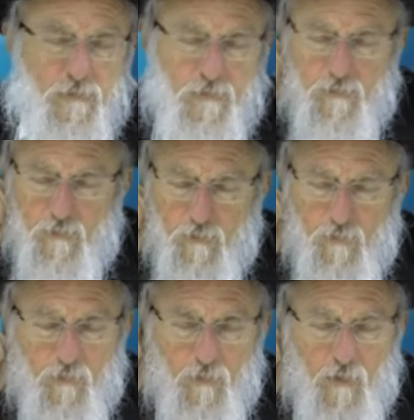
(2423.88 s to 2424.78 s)
How did they
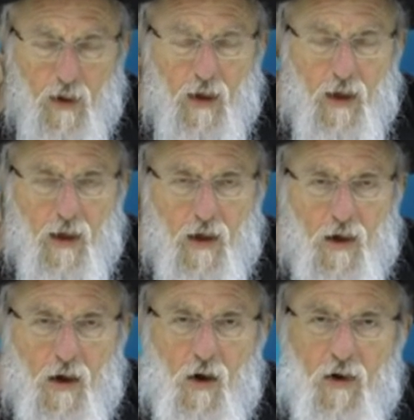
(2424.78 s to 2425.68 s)
do this? How is
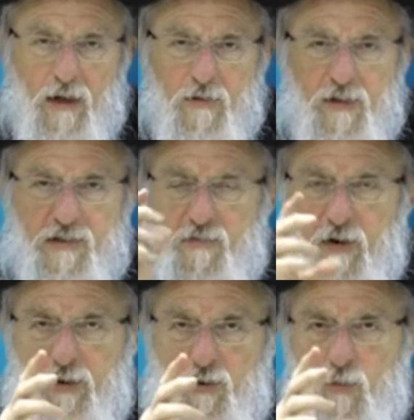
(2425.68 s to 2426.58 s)
it possible? Okay, this is a
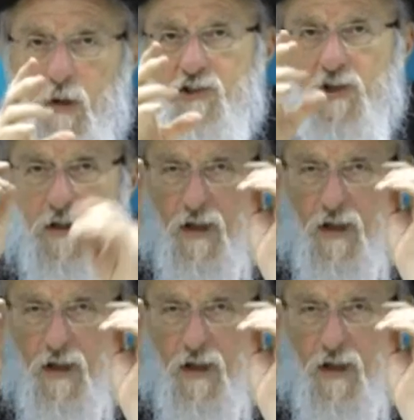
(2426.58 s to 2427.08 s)
very good question.